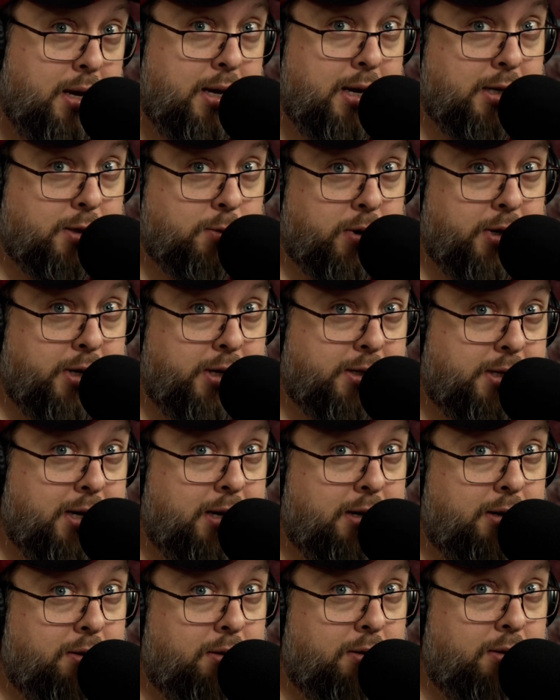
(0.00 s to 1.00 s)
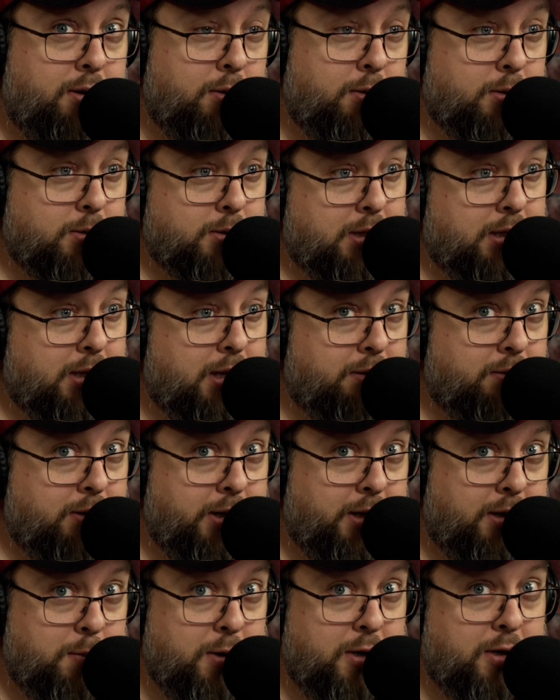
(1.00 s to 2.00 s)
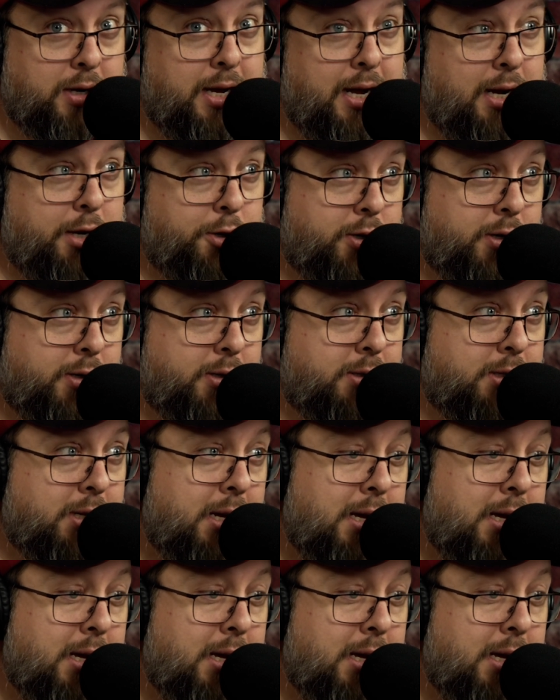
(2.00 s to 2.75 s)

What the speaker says: is where you send those lovely communications.